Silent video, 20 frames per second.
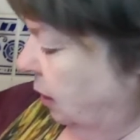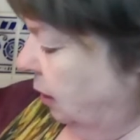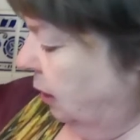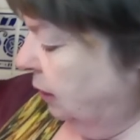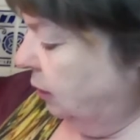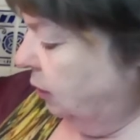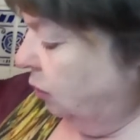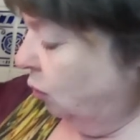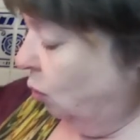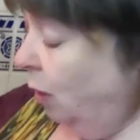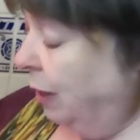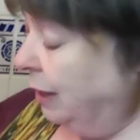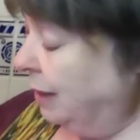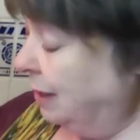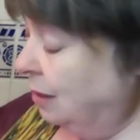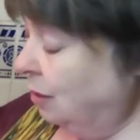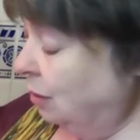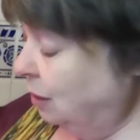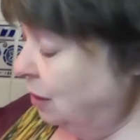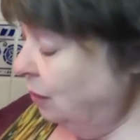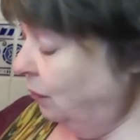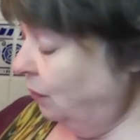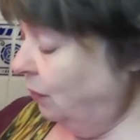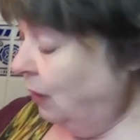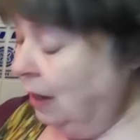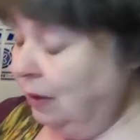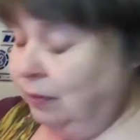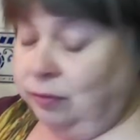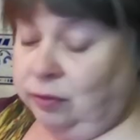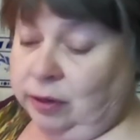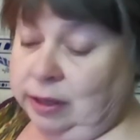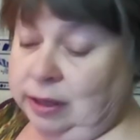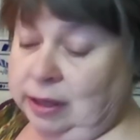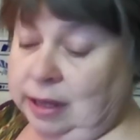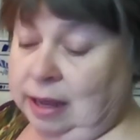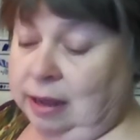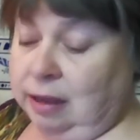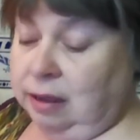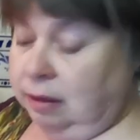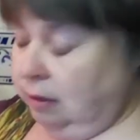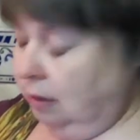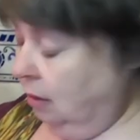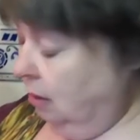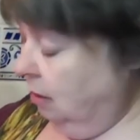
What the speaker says: There's quite a lot of flavour in there